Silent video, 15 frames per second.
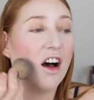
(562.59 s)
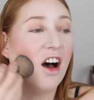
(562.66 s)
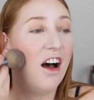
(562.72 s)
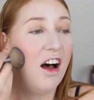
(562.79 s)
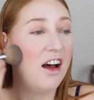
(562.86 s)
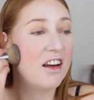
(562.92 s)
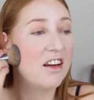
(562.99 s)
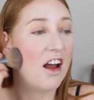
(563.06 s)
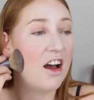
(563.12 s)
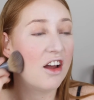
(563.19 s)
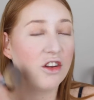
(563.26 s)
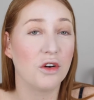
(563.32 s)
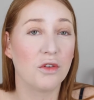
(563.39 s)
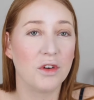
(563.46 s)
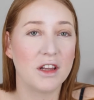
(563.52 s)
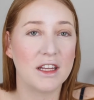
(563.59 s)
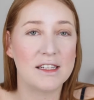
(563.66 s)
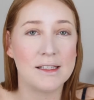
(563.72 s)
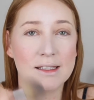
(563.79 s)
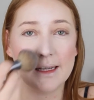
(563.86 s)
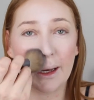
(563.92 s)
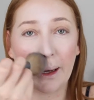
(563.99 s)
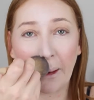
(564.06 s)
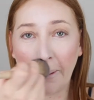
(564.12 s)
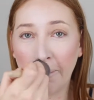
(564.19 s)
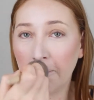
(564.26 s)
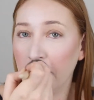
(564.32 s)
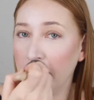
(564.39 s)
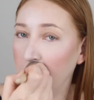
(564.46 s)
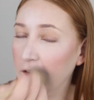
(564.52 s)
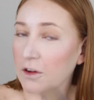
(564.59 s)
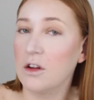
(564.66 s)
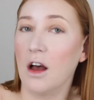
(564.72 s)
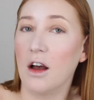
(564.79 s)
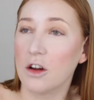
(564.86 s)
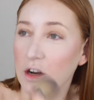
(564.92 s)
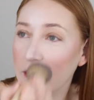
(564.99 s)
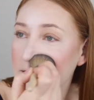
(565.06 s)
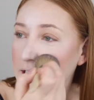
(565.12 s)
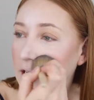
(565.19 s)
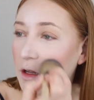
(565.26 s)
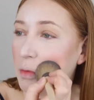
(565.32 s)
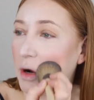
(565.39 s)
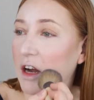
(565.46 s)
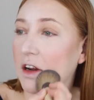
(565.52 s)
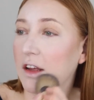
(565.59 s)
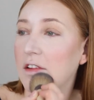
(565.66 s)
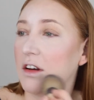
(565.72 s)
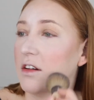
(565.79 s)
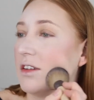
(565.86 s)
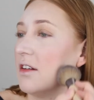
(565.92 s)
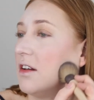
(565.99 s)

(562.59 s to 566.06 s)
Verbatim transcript: Oh, nah, you're really sick. You can't go celebrate it.